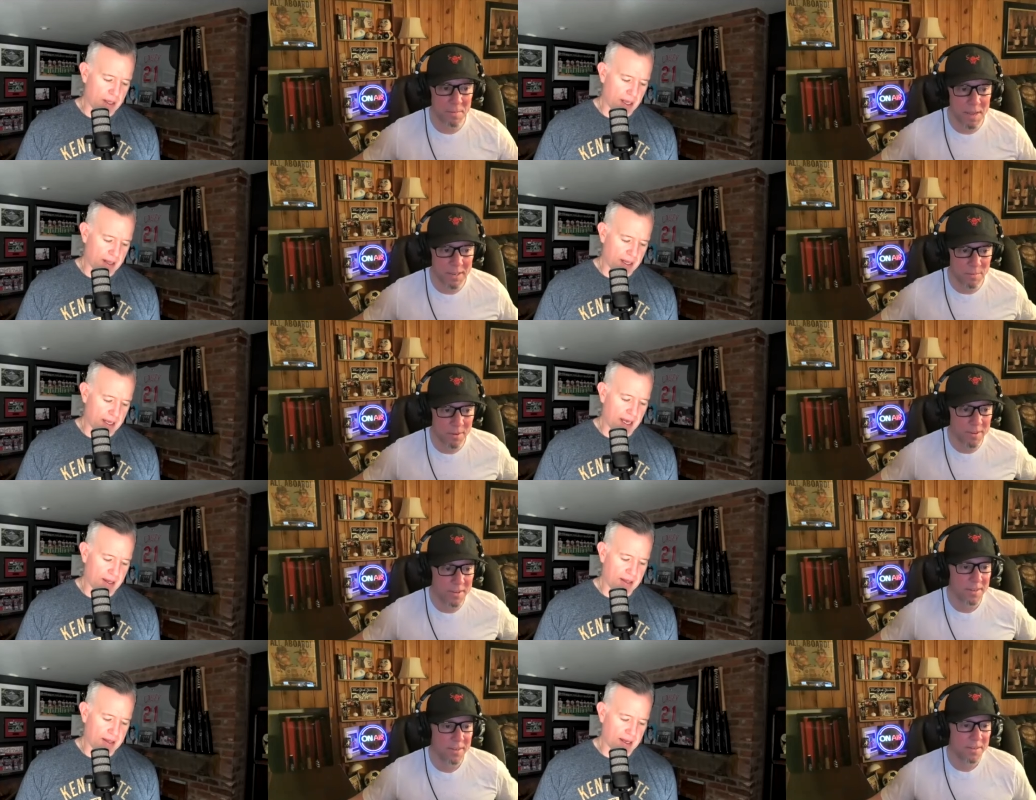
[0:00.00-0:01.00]
Speaker 1: yeah, yeah.
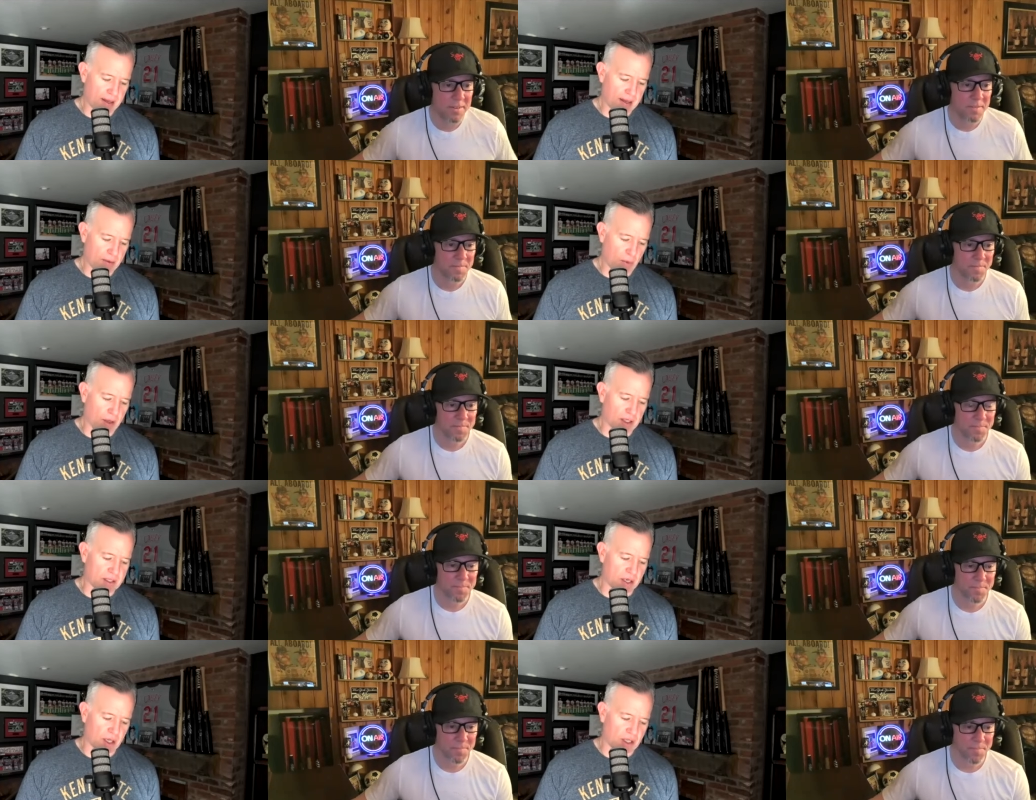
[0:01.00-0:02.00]
Well, it's good.
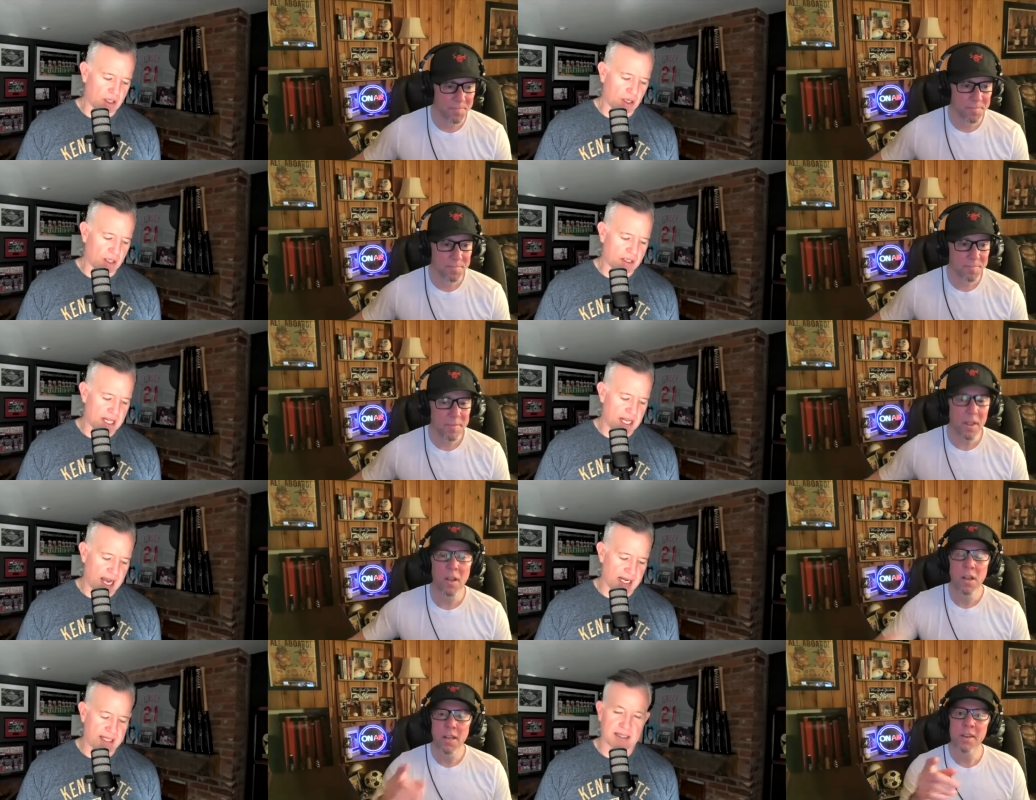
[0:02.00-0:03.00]
It's good to see the eye
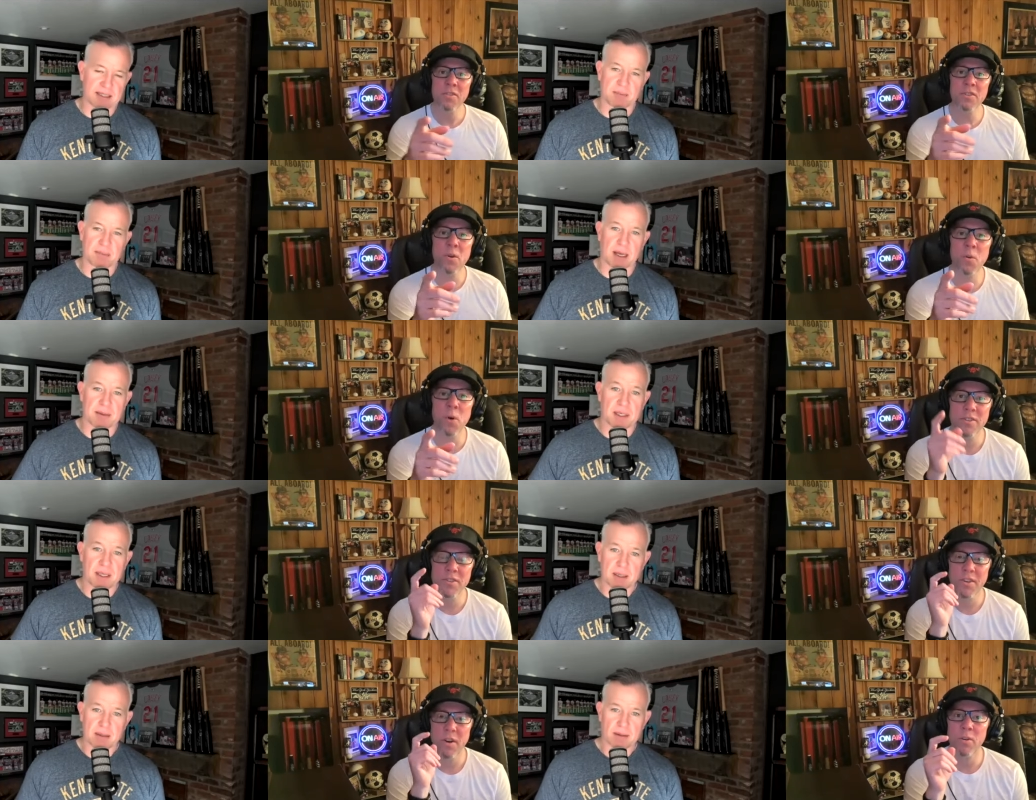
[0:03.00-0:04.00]
test sometimes. Here's a
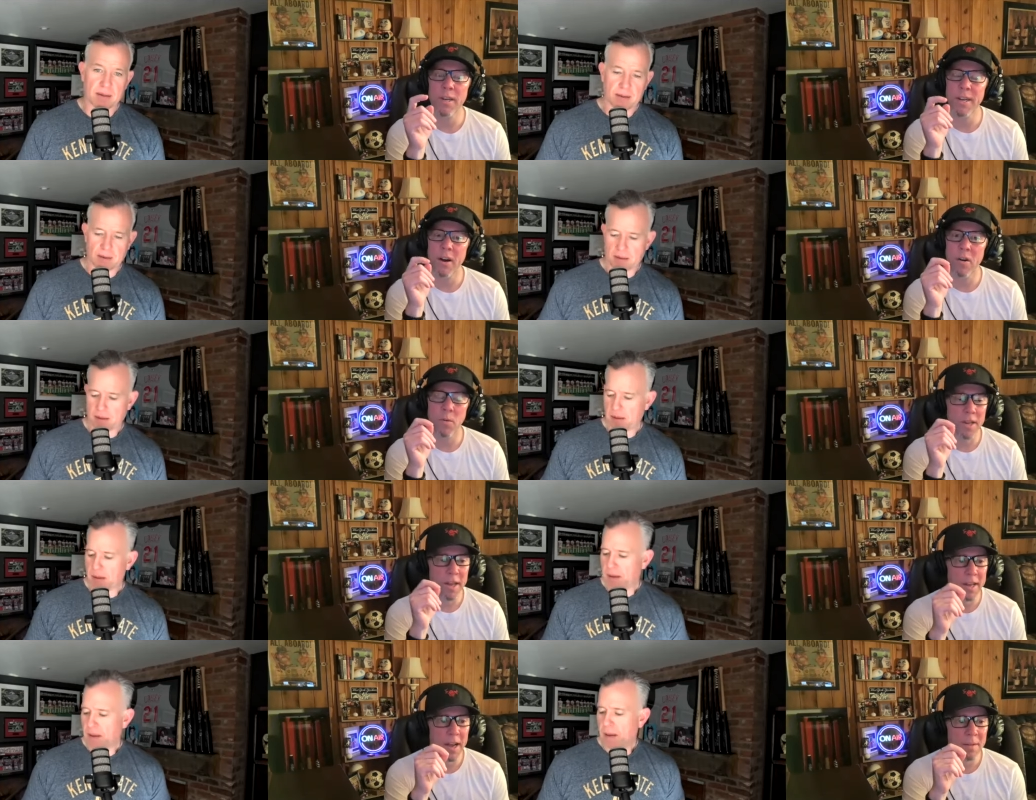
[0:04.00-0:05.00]
question.
Speaker 2: Okay,
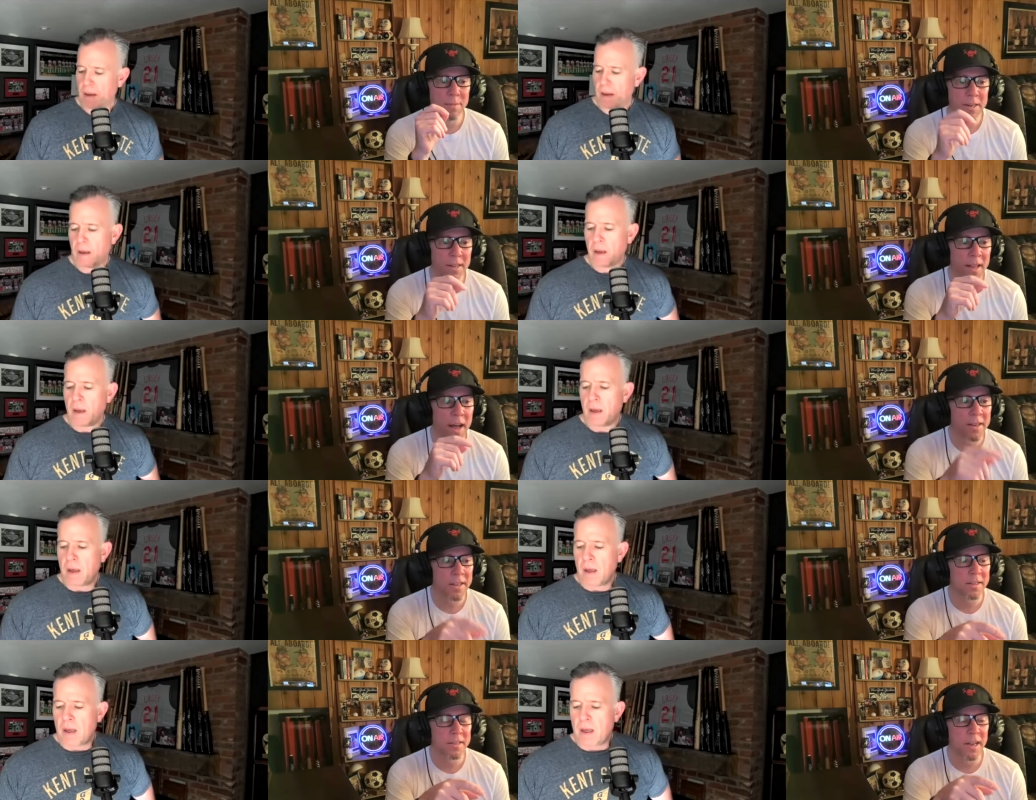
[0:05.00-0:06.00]
okay. I'm getting a lot of
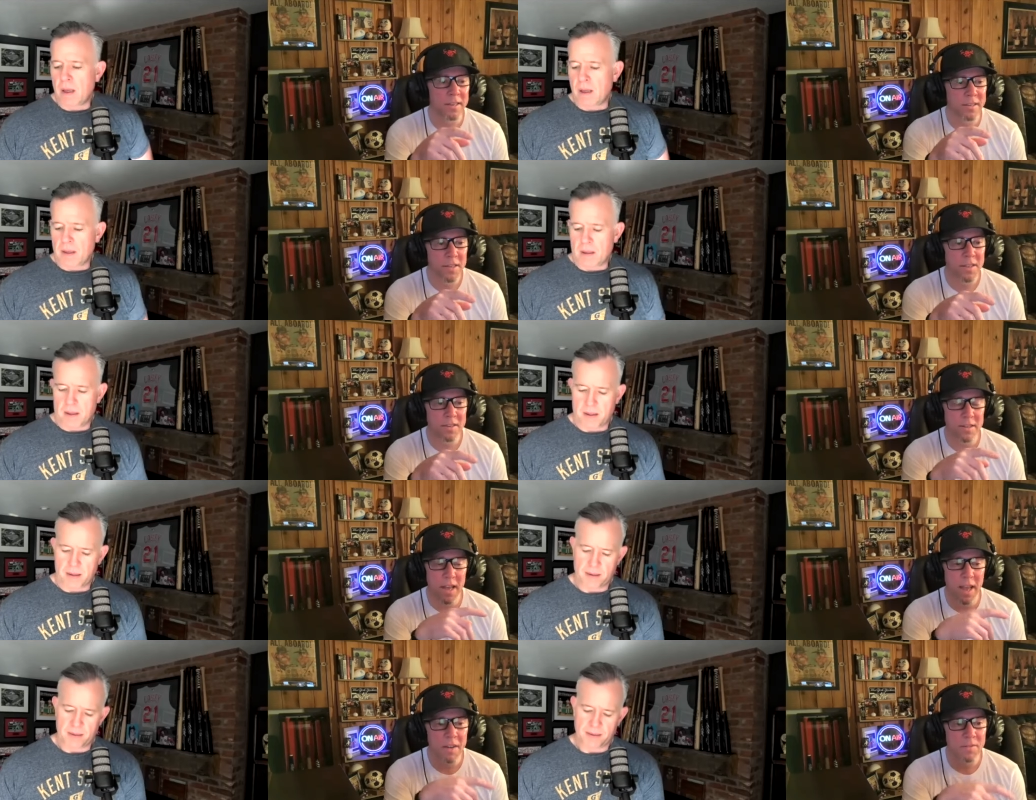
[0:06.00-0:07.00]
this. I see this
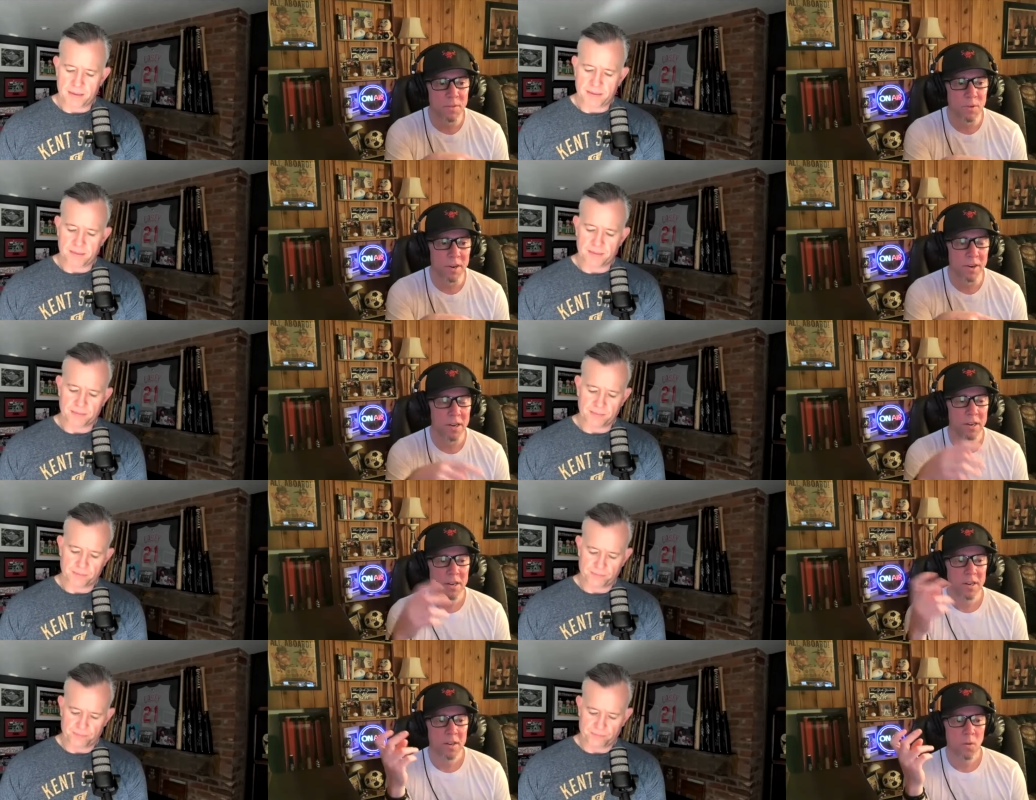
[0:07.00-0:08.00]
everywhere.
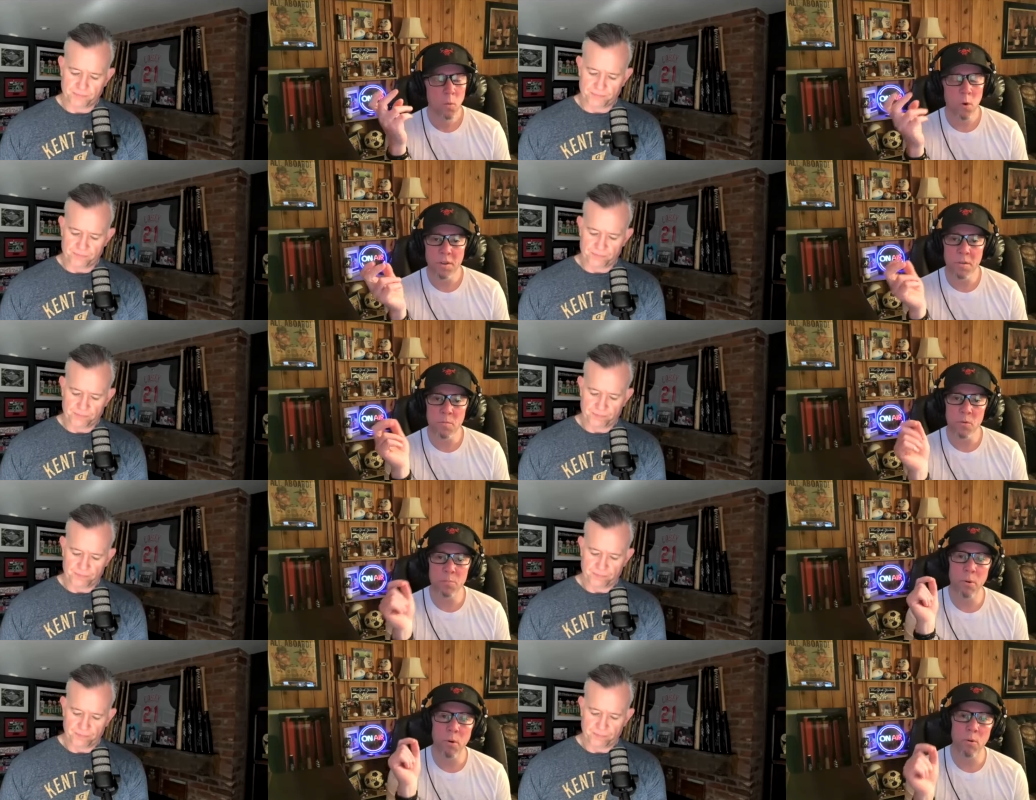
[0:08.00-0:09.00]
One of the most
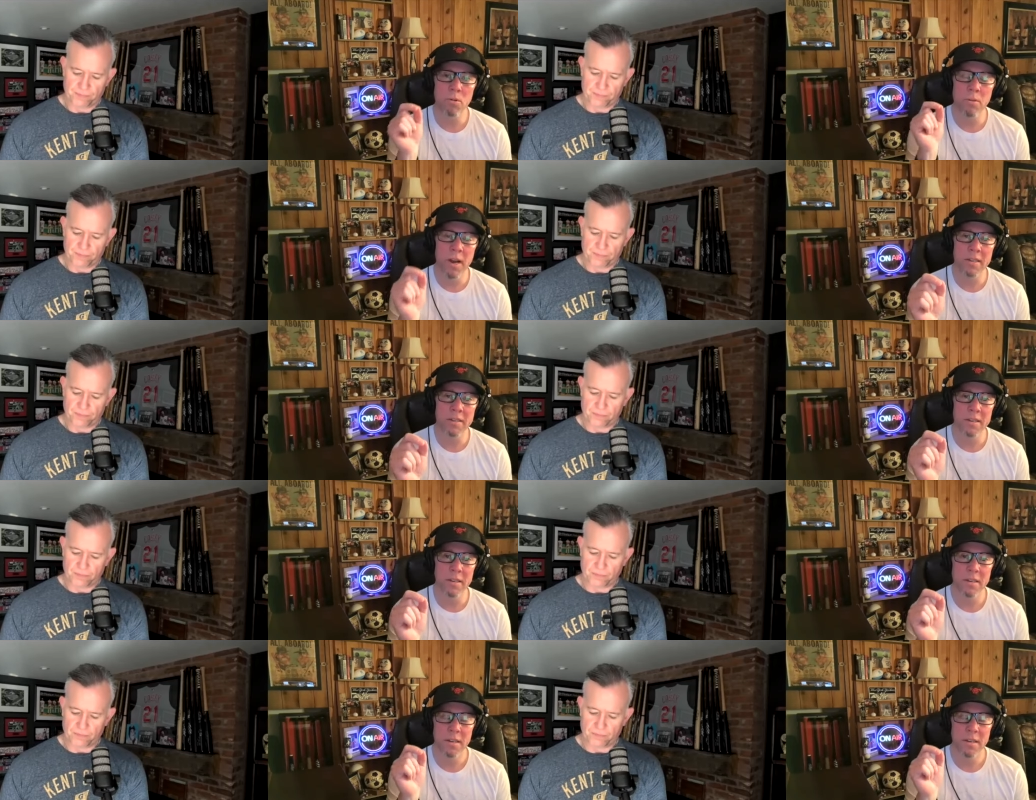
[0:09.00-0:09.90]
polarizing